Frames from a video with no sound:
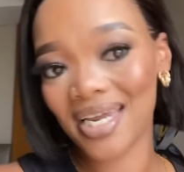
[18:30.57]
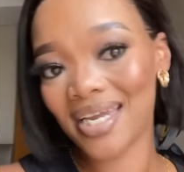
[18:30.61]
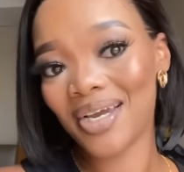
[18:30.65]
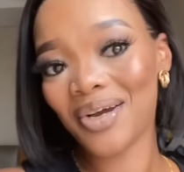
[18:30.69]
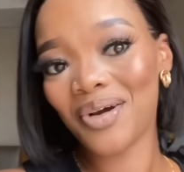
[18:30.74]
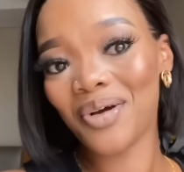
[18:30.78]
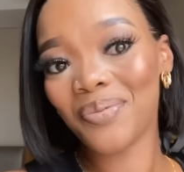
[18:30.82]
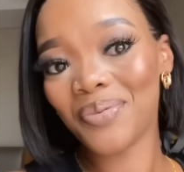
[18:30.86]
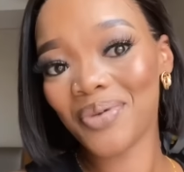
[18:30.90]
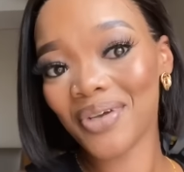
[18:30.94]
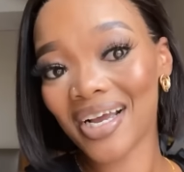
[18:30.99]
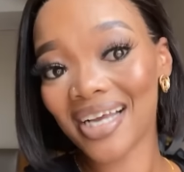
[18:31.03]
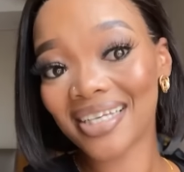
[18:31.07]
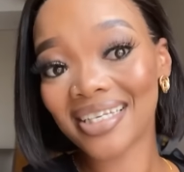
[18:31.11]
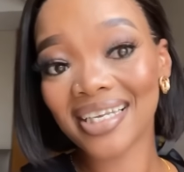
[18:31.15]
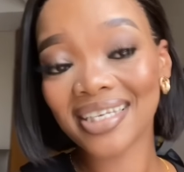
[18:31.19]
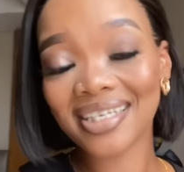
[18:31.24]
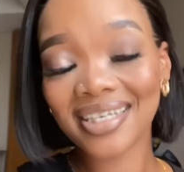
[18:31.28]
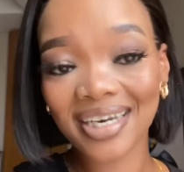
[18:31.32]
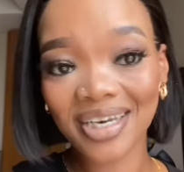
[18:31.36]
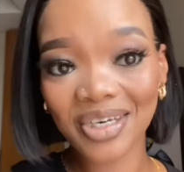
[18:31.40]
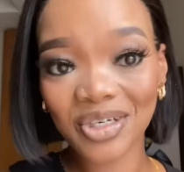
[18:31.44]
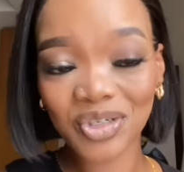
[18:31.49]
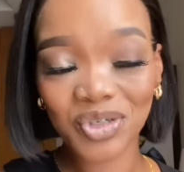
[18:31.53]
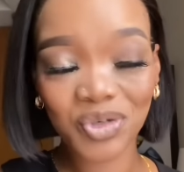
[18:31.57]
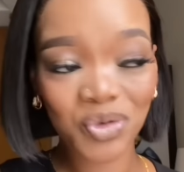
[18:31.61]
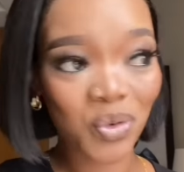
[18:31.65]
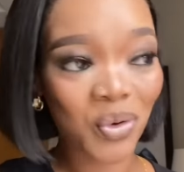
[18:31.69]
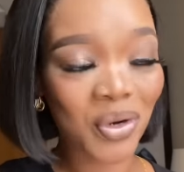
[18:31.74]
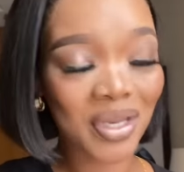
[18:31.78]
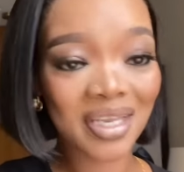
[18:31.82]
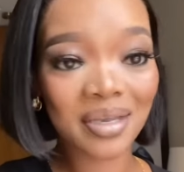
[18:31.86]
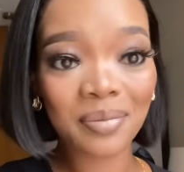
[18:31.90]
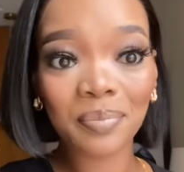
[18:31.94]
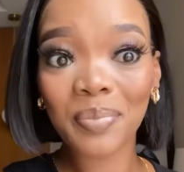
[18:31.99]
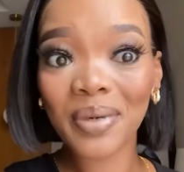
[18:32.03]
Hope you guys are still
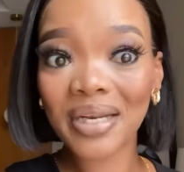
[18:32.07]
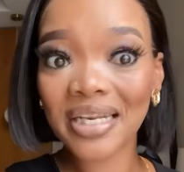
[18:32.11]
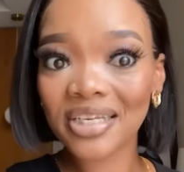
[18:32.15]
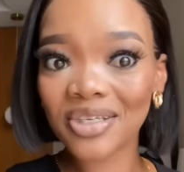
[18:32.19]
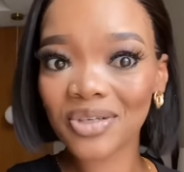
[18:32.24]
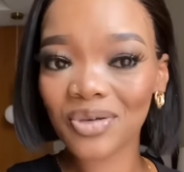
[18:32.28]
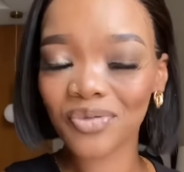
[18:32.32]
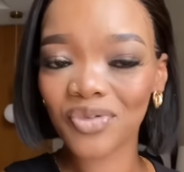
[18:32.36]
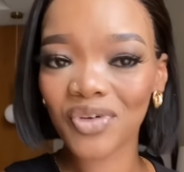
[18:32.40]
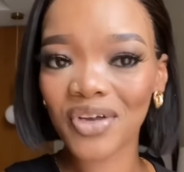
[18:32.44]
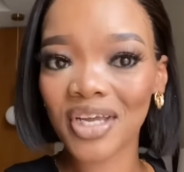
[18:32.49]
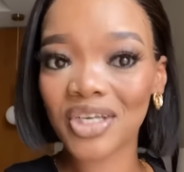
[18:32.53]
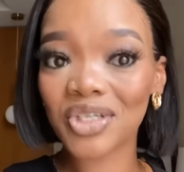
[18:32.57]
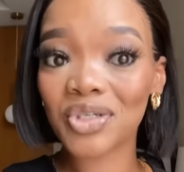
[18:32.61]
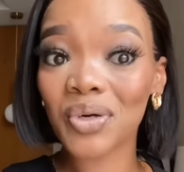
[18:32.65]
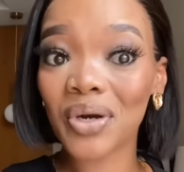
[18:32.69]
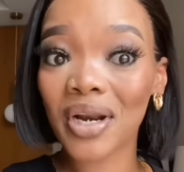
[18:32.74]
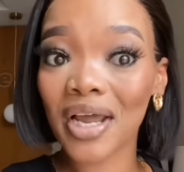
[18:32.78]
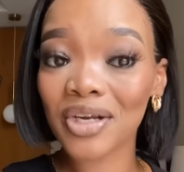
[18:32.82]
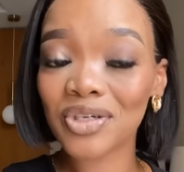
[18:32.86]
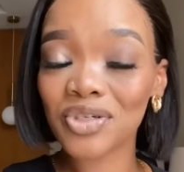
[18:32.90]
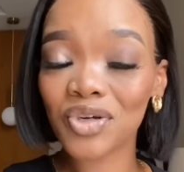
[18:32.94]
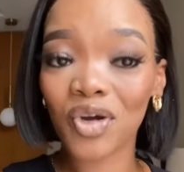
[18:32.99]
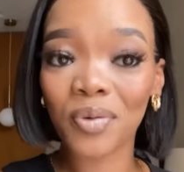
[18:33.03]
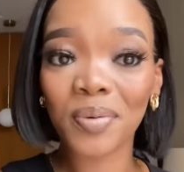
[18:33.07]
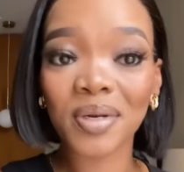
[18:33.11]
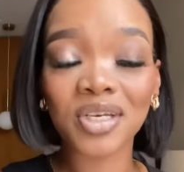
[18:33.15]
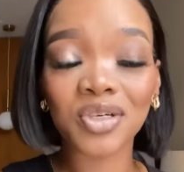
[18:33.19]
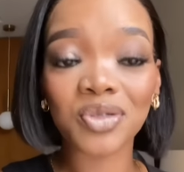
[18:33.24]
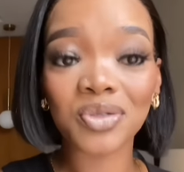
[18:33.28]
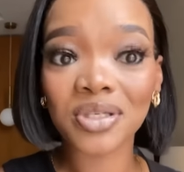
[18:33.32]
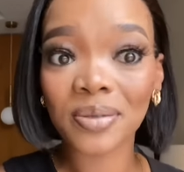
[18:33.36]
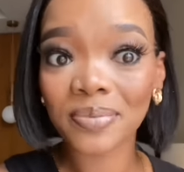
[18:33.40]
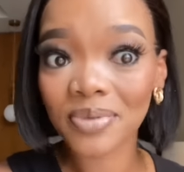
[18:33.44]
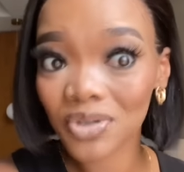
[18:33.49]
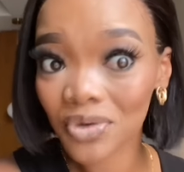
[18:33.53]
enjoying. Please don't forget to like, to comment, and
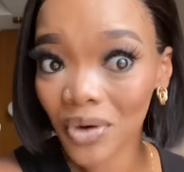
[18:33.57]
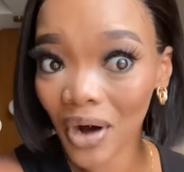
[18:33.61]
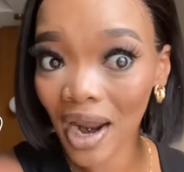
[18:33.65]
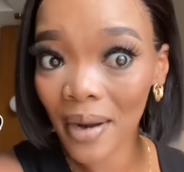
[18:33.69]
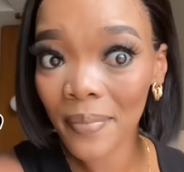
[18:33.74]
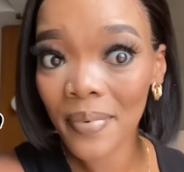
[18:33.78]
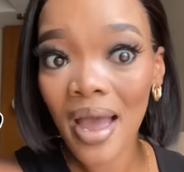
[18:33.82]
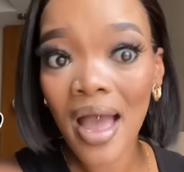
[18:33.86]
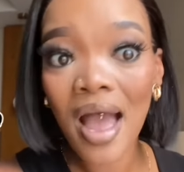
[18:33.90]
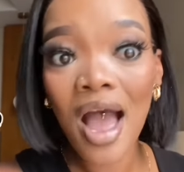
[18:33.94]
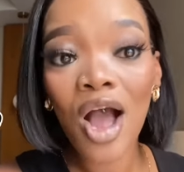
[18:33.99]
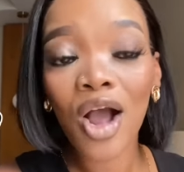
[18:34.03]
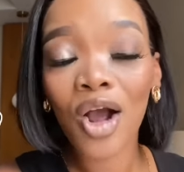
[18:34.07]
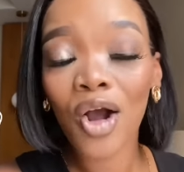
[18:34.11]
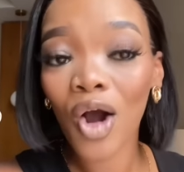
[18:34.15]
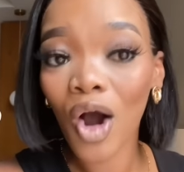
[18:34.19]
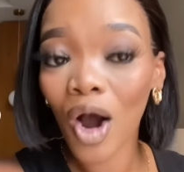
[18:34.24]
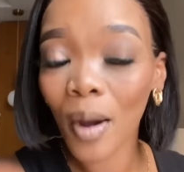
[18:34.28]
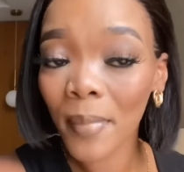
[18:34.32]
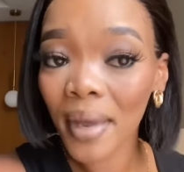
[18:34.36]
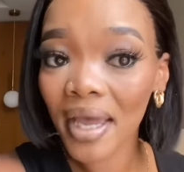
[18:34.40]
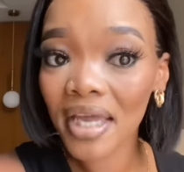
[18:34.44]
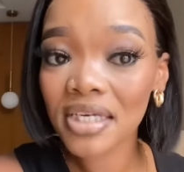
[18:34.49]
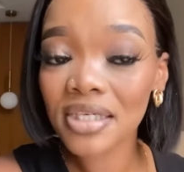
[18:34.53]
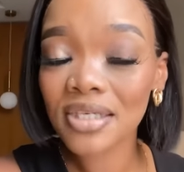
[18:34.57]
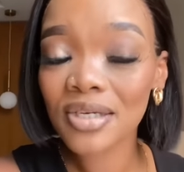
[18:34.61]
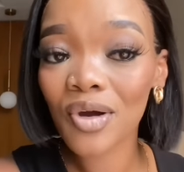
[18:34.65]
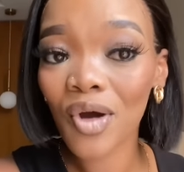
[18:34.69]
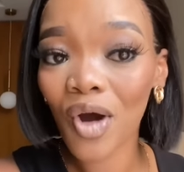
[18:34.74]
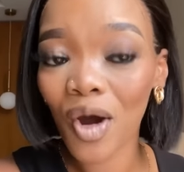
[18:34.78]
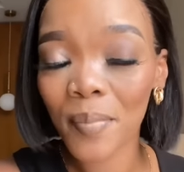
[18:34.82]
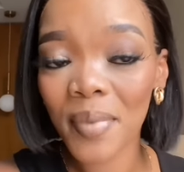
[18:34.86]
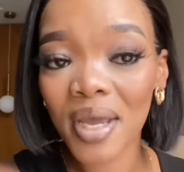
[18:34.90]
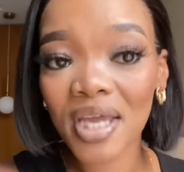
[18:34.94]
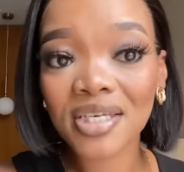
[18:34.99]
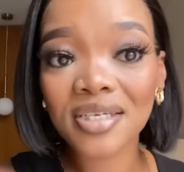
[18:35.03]
to subscribe. Comment.
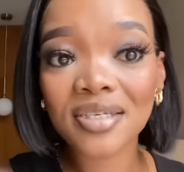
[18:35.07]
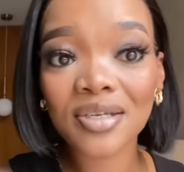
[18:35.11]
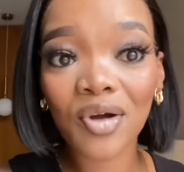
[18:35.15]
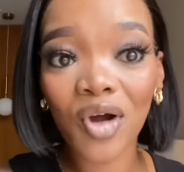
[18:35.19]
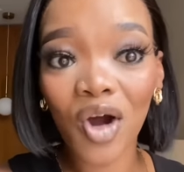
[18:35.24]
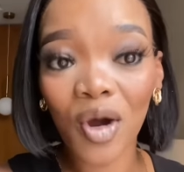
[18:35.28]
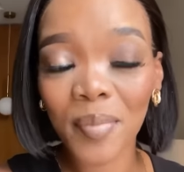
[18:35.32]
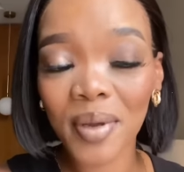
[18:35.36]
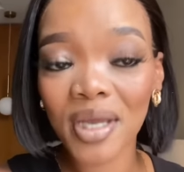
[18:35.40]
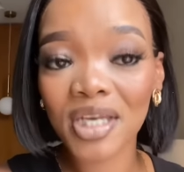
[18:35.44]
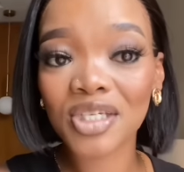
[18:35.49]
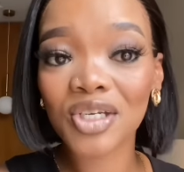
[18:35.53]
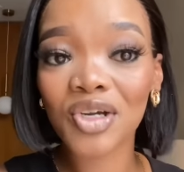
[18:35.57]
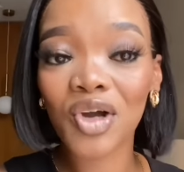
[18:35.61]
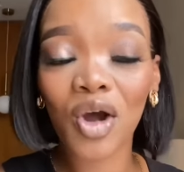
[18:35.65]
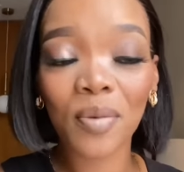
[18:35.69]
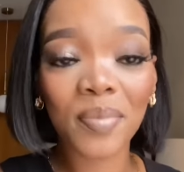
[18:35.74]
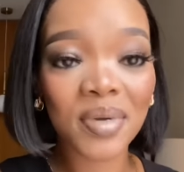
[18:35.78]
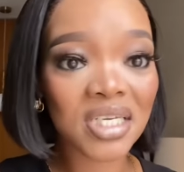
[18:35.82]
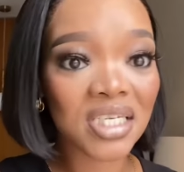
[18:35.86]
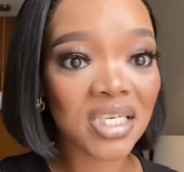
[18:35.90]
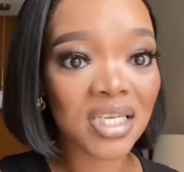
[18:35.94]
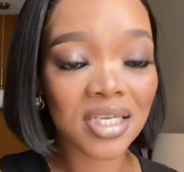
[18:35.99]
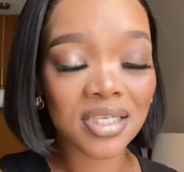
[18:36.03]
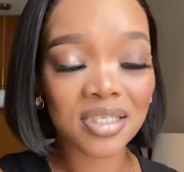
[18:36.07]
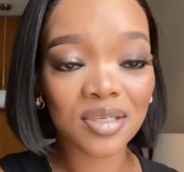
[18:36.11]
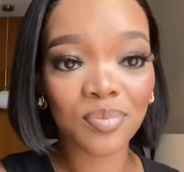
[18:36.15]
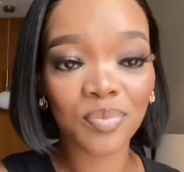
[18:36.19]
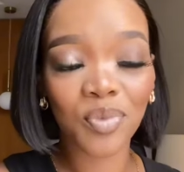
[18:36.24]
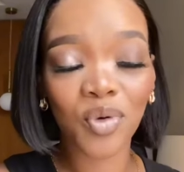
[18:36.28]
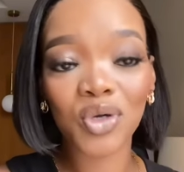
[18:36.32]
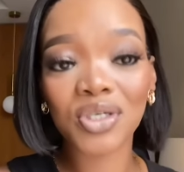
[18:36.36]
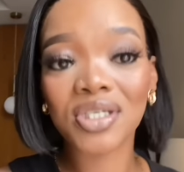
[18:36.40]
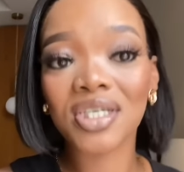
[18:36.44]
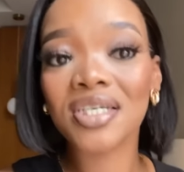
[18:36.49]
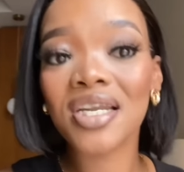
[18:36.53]
Commenting is
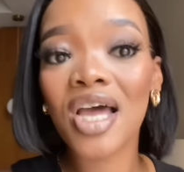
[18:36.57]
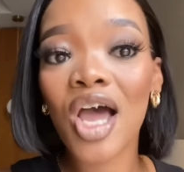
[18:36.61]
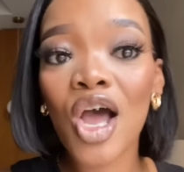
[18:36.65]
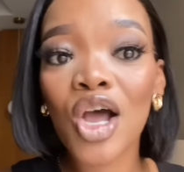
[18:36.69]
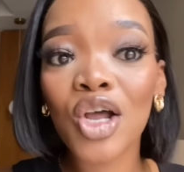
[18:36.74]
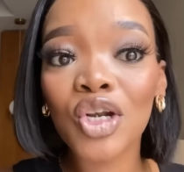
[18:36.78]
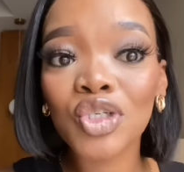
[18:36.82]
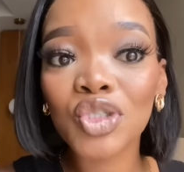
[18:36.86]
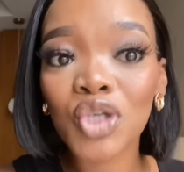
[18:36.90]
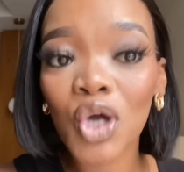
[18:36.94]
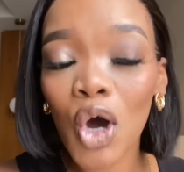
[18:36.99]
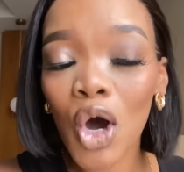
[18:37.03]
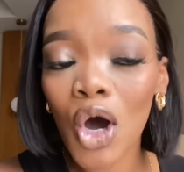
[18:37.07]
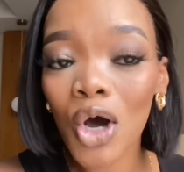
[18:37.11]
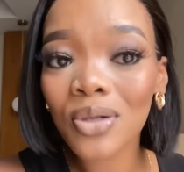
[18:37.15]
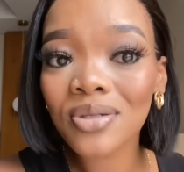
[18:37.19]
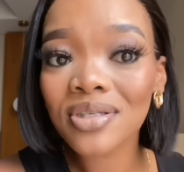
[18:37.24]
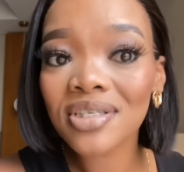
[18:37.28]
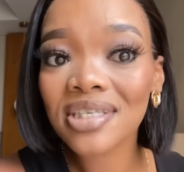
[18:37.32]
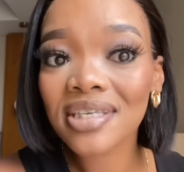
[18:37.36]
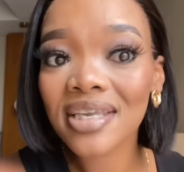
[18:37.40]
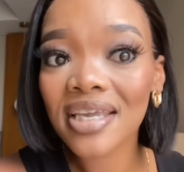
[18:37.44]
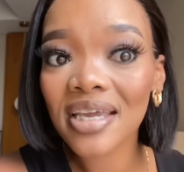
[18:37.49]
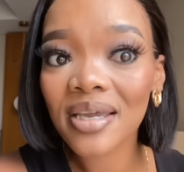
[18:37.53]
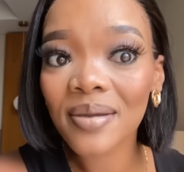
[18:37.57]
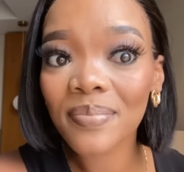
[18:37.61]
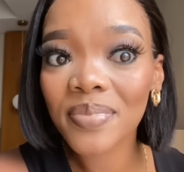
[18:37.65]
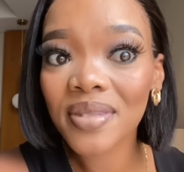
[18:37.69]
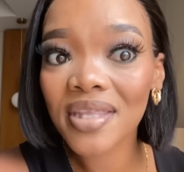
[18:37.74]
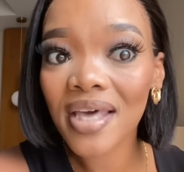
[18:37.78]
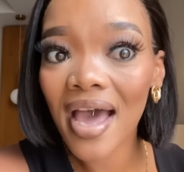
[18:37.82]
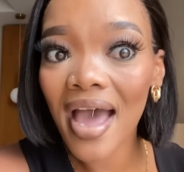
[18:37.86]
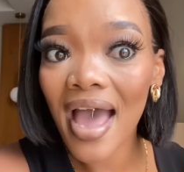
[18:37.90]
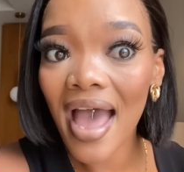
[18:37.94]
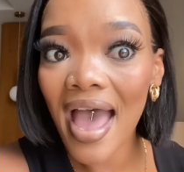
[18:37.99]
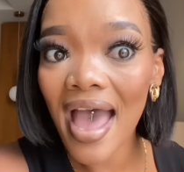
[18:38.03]
important. Don't skip
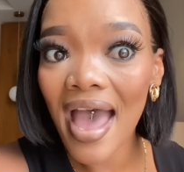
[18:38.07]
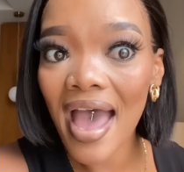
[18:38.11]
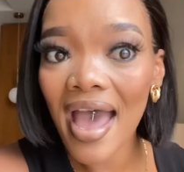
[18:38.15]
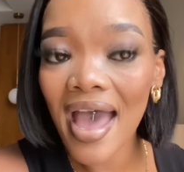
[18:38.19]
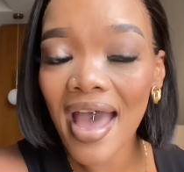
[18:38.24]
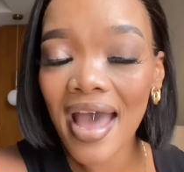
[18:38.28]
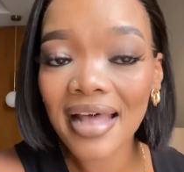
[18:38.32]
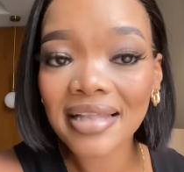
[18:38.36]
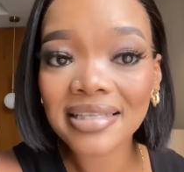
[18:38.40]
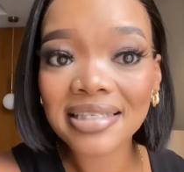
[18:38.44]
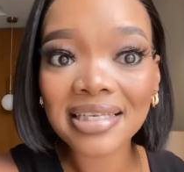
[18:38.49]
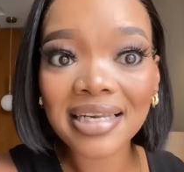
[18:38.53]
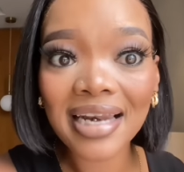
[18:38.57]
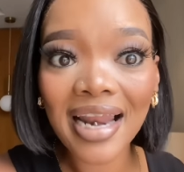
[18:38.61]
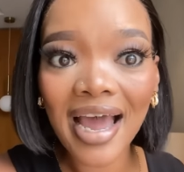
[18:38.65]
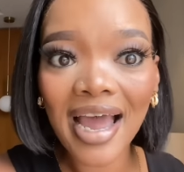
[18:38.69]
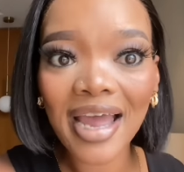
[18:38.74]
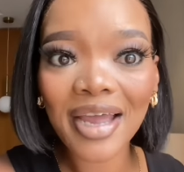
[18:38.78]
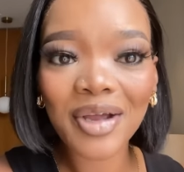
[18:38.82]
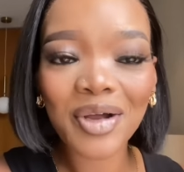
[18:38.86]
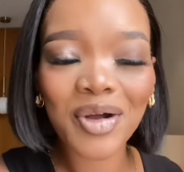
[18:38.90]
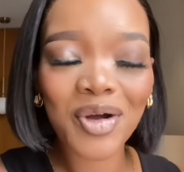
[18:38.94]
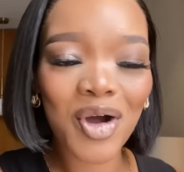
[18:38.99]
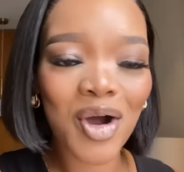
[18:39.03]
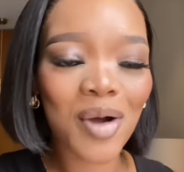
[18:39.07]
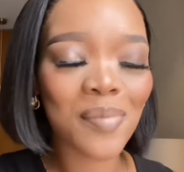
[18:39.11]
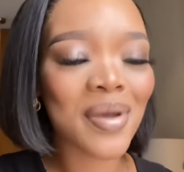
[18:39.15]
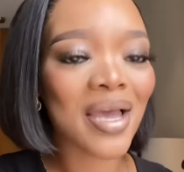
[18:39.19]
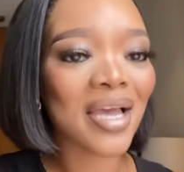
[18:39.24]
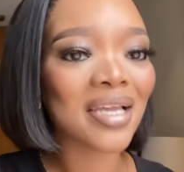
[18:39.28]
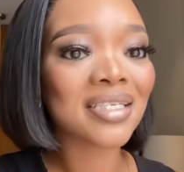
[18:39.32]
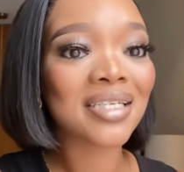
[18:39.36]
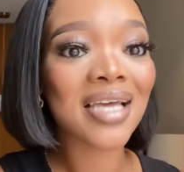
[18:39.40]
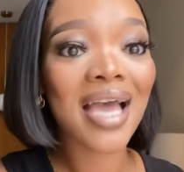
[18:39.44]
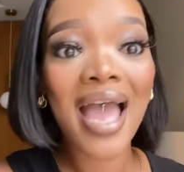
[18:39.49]
the ads. Like, comment,